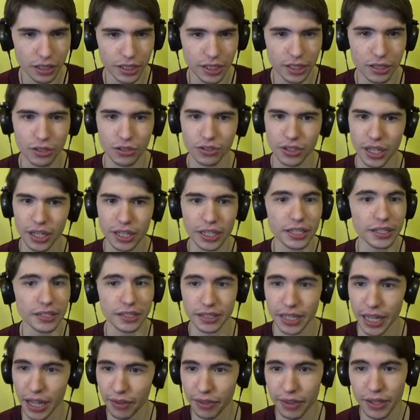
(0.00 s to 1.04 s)
He looks like
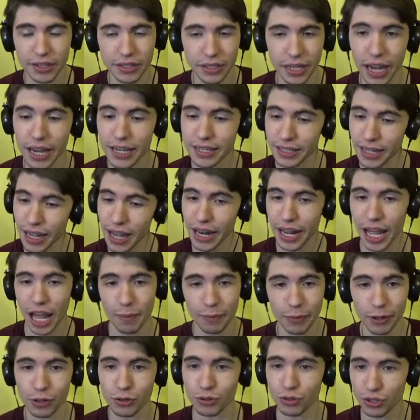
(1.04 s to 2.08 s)
he's... Now, this guy is not
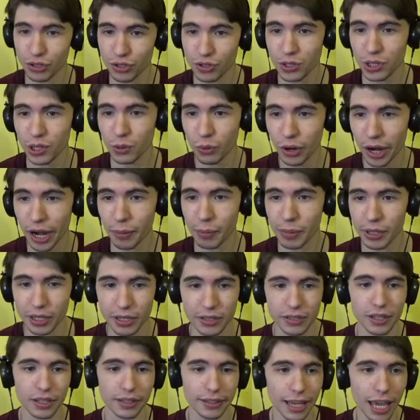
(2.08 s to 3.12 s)
happy, and you can see why,
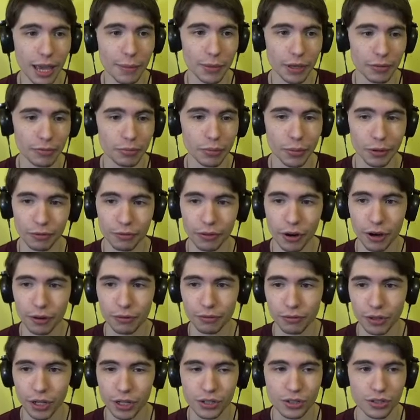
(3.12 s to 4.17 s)
because the game gave him a
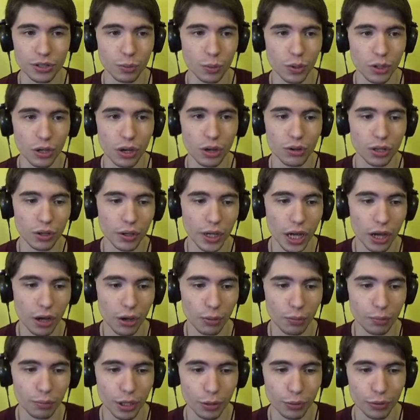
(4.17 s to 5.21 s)
far-fetched, and we all know
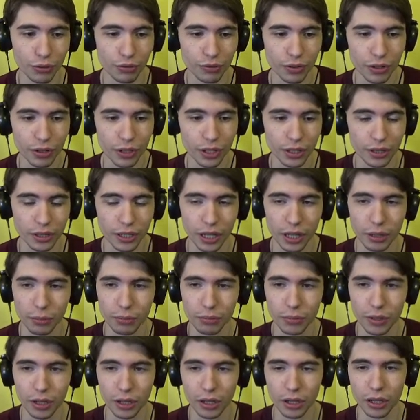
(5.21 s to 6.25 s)
how people feel like that.
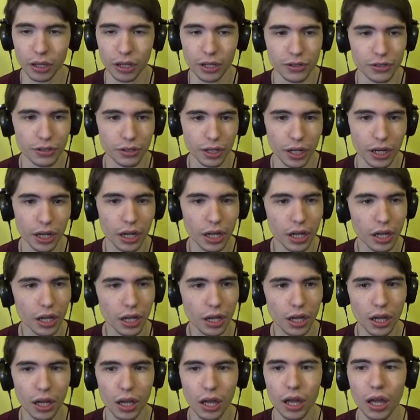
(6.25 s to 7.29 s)
so, lot.
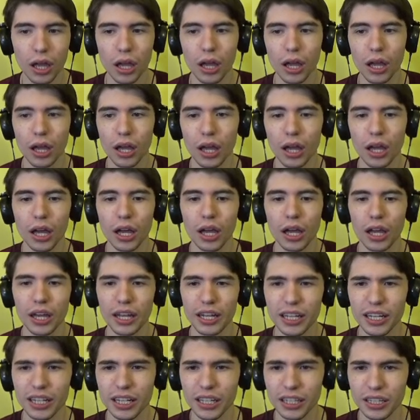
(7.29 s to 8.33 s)

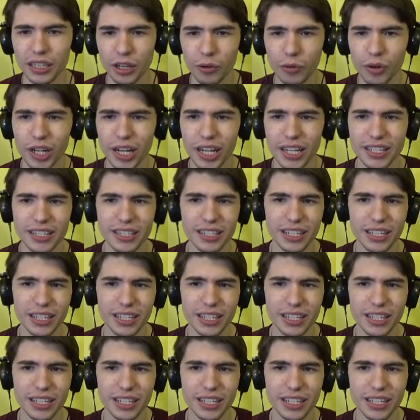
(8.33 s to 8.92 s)
Oh, yeah, we're not